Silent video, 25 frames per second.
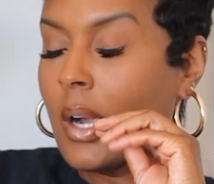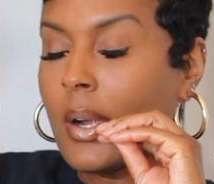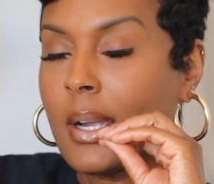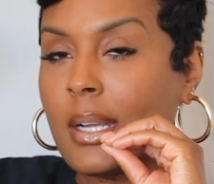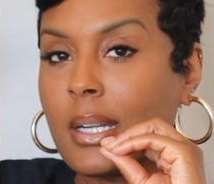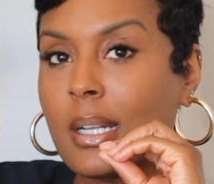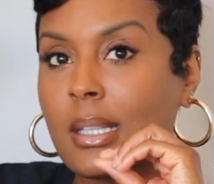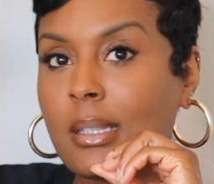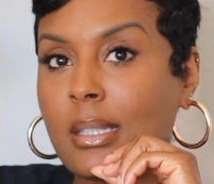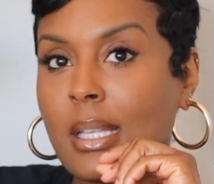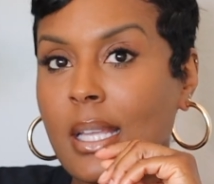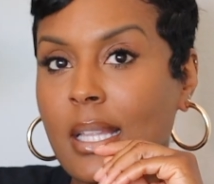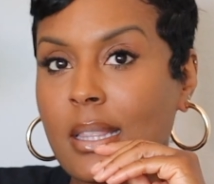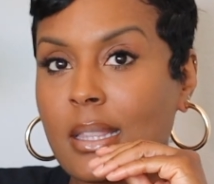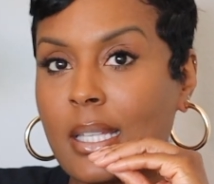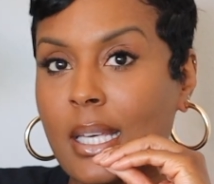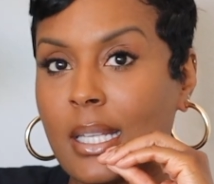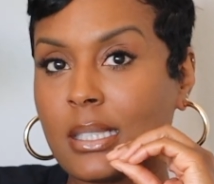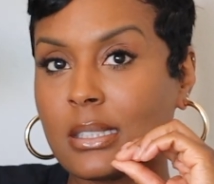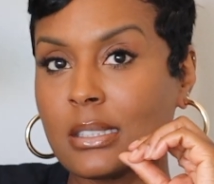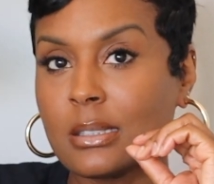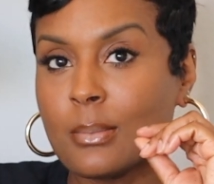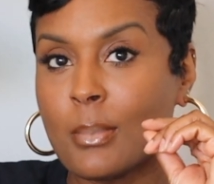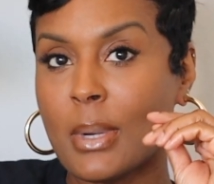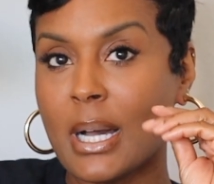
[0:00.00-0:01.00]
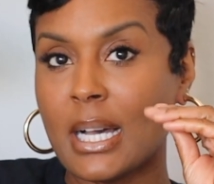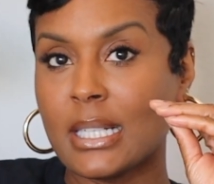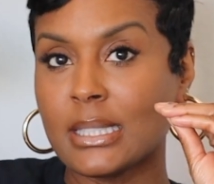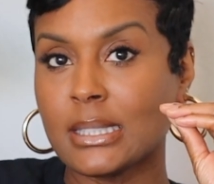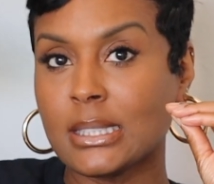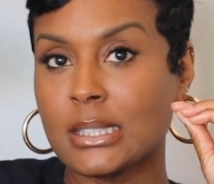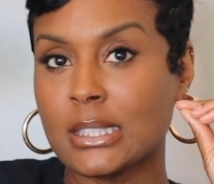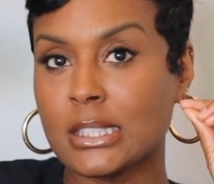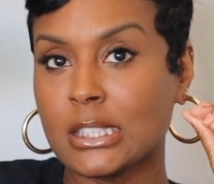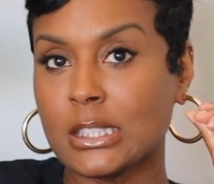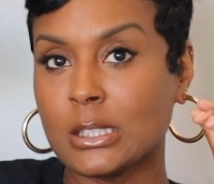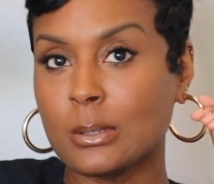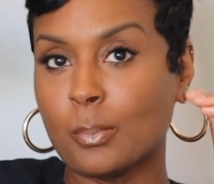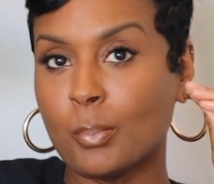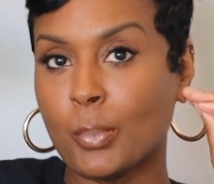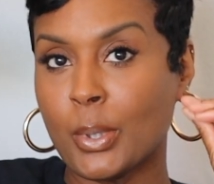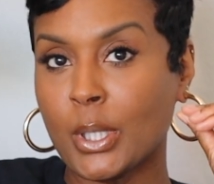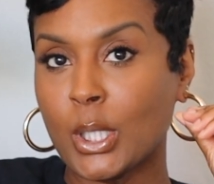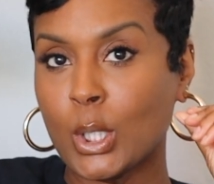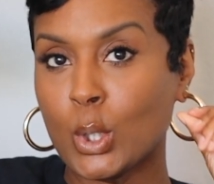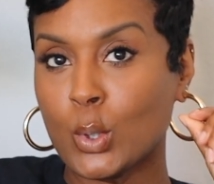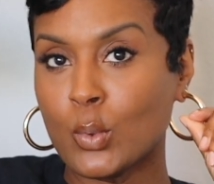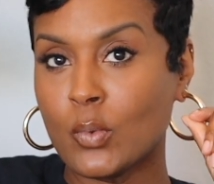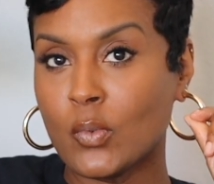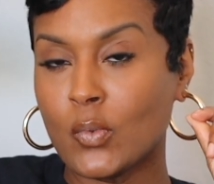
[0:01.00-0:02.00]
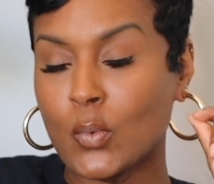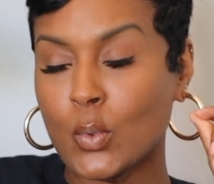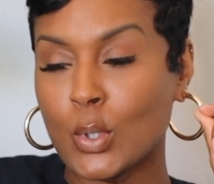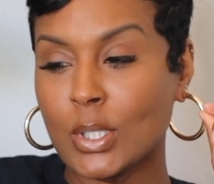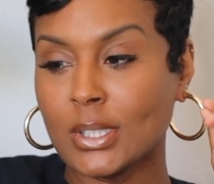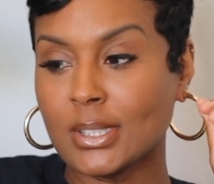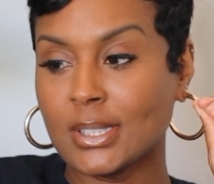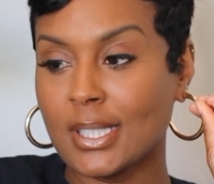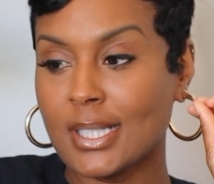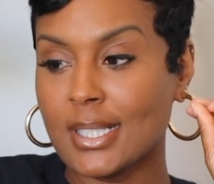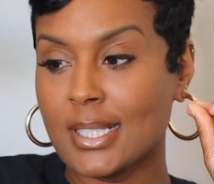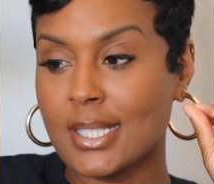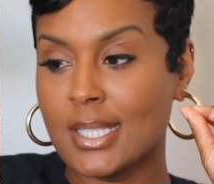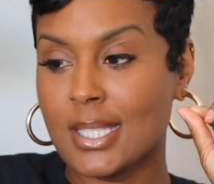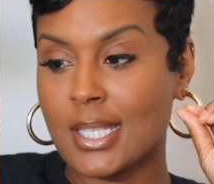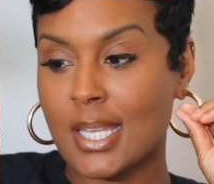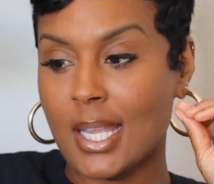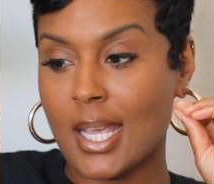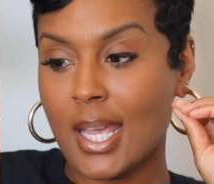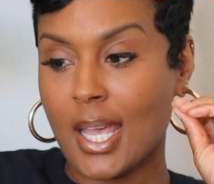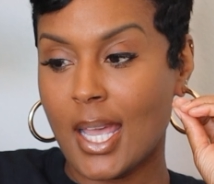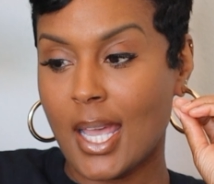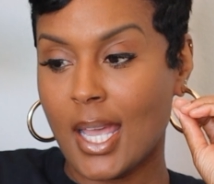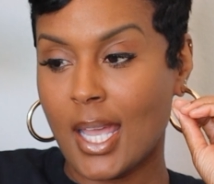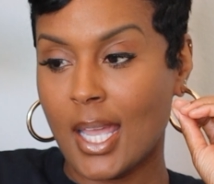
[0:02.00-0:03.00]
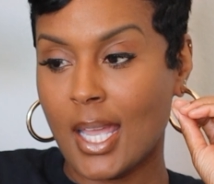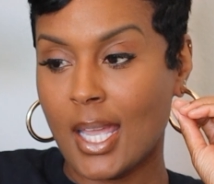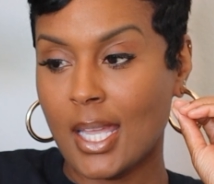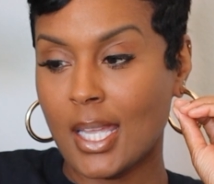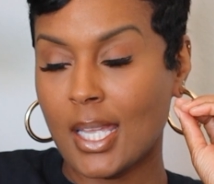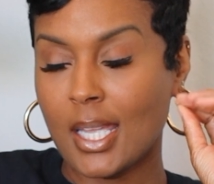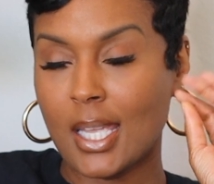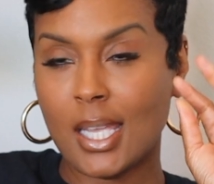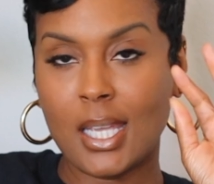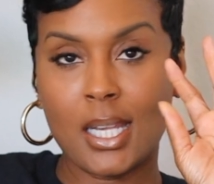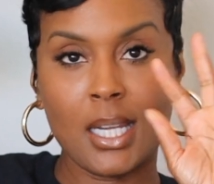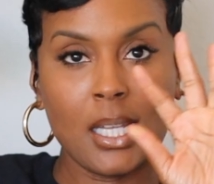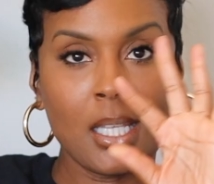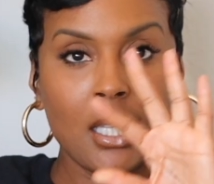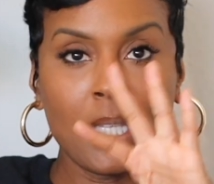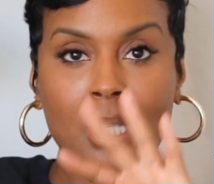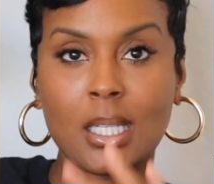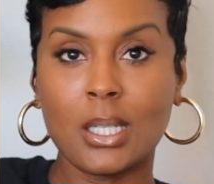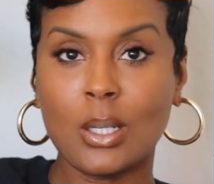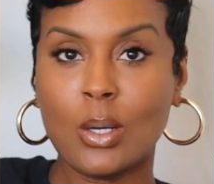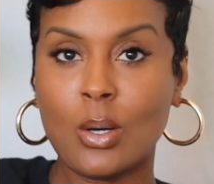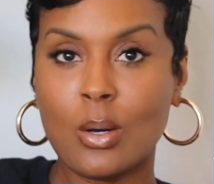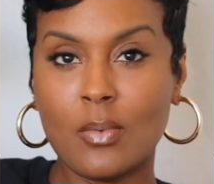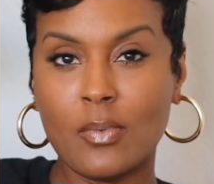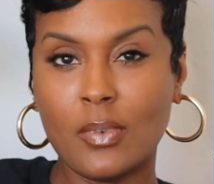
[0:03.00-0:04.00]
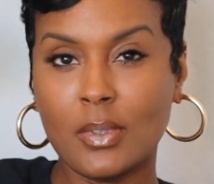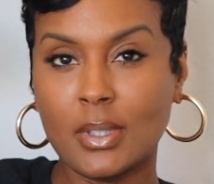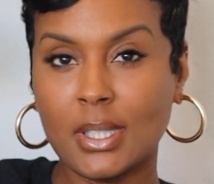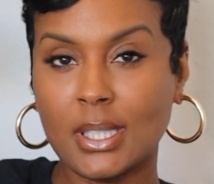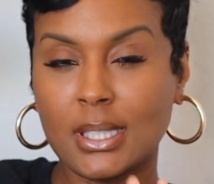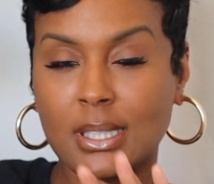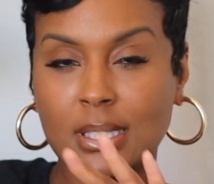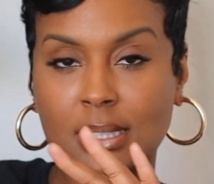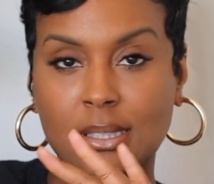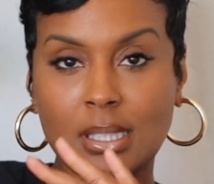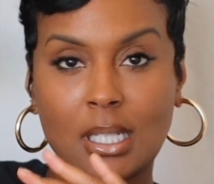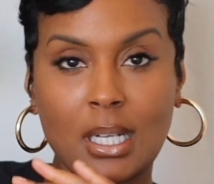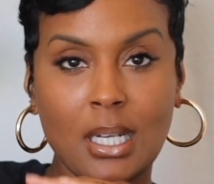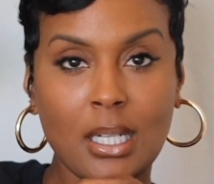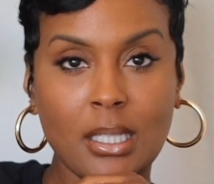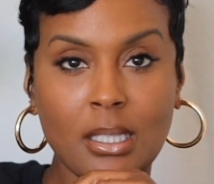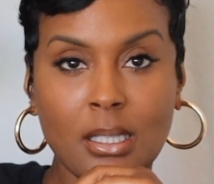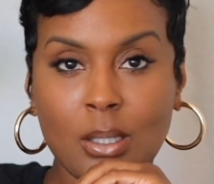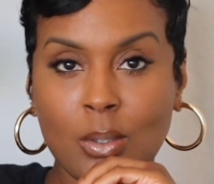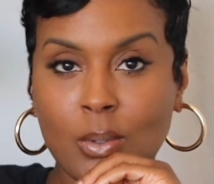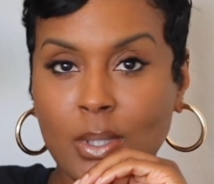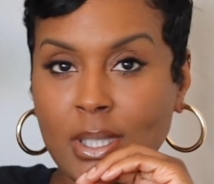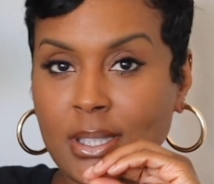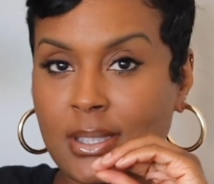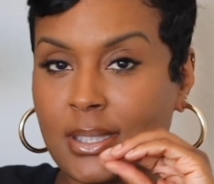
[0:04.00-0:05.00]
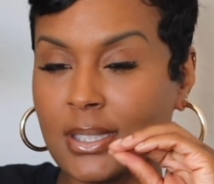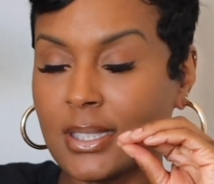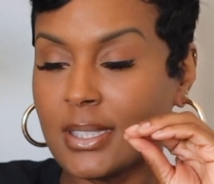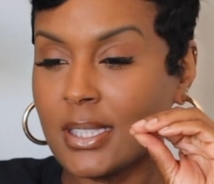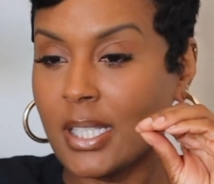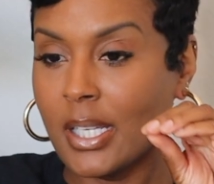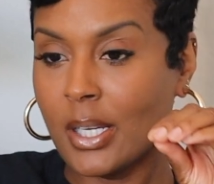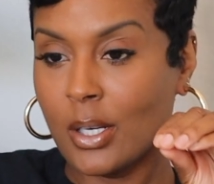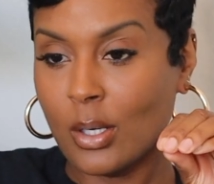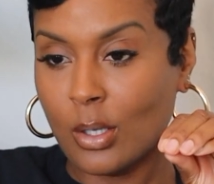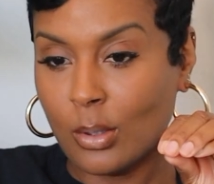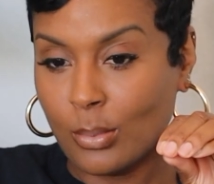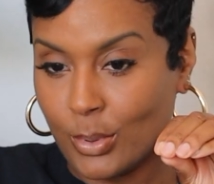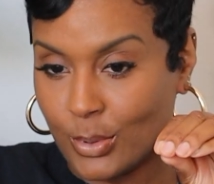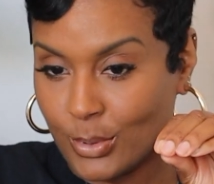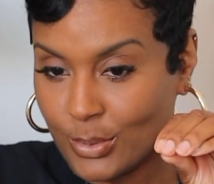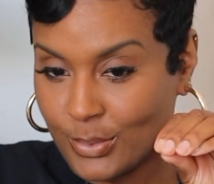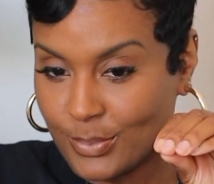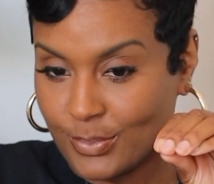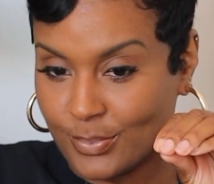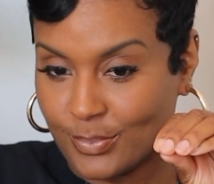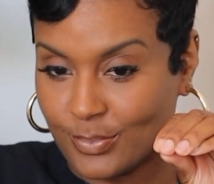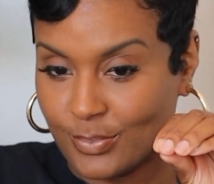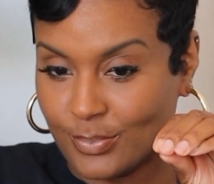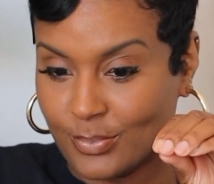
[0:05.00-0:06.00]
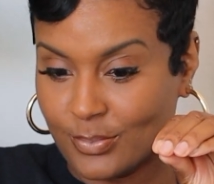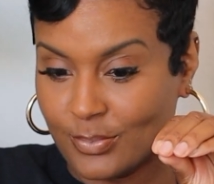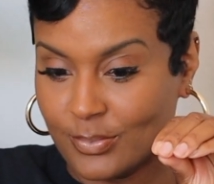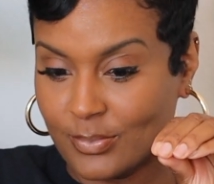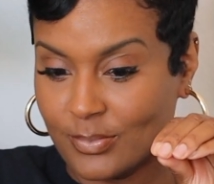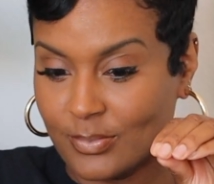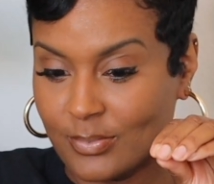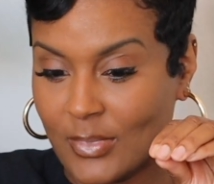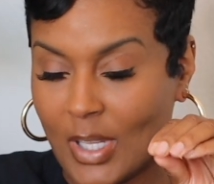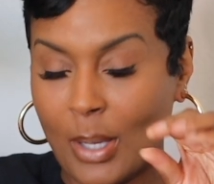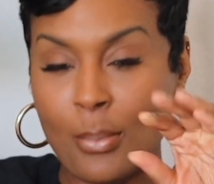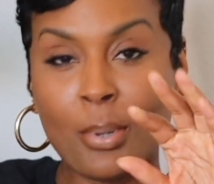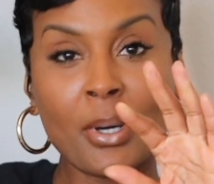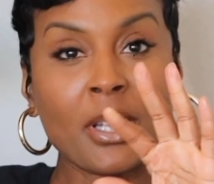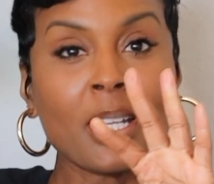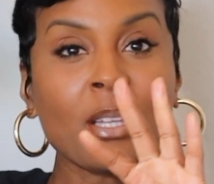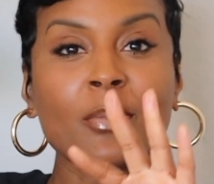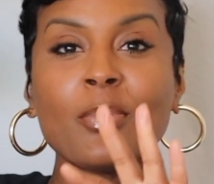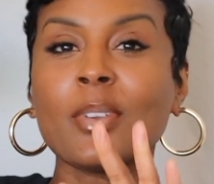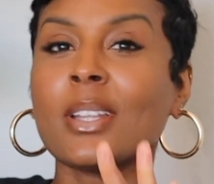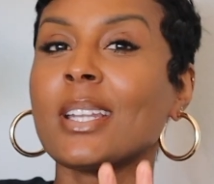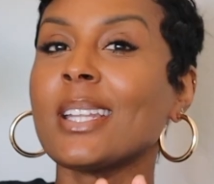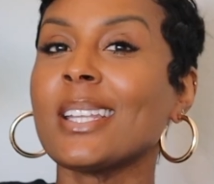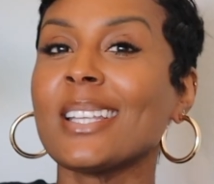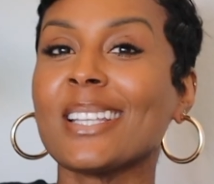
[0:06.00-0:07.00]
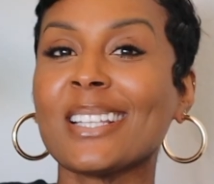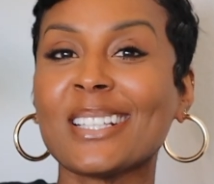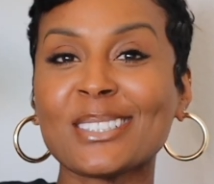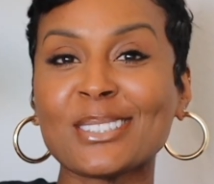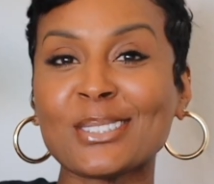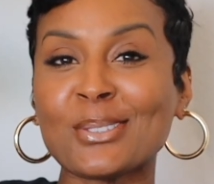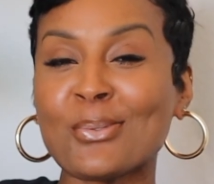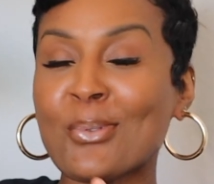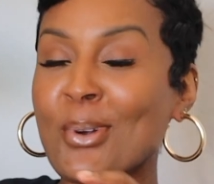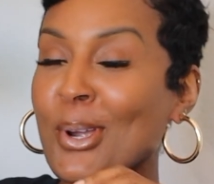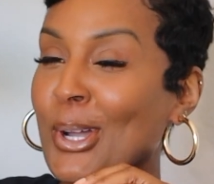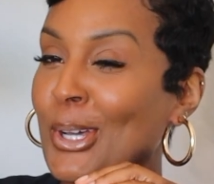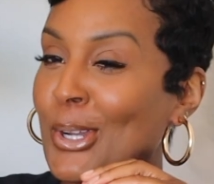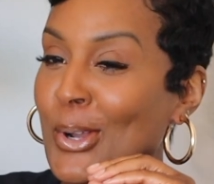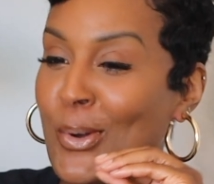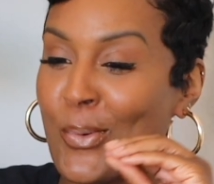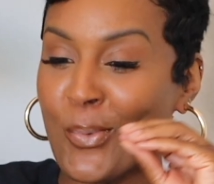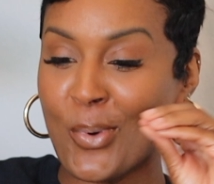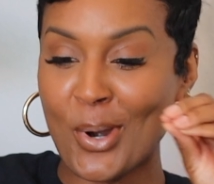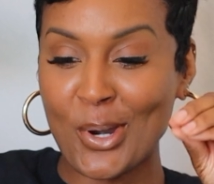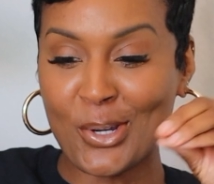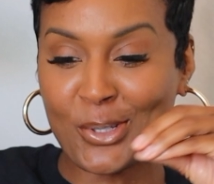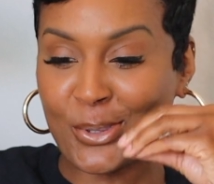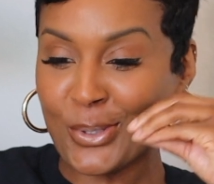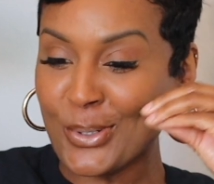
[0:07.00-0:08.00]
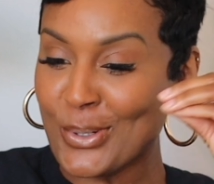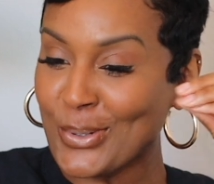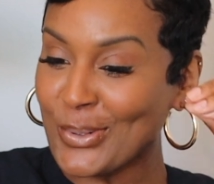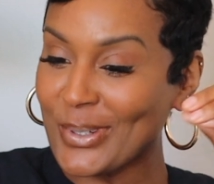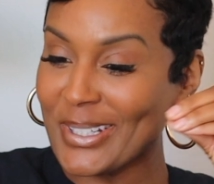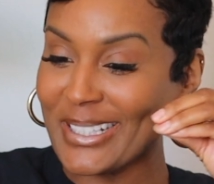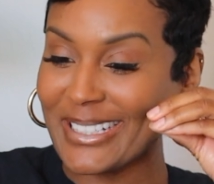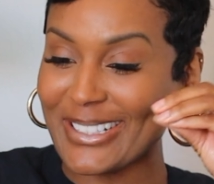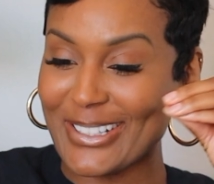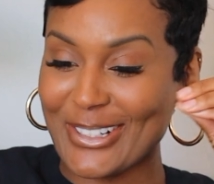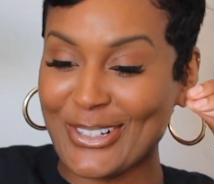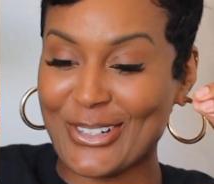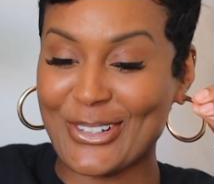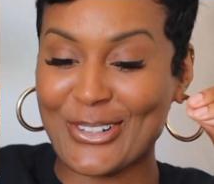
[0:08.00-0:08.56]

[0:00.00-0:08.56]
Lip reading: All right, I think that is my spiel for today. And again, hopefully this audio isn't terrible, but if it is, we're gonna work through it.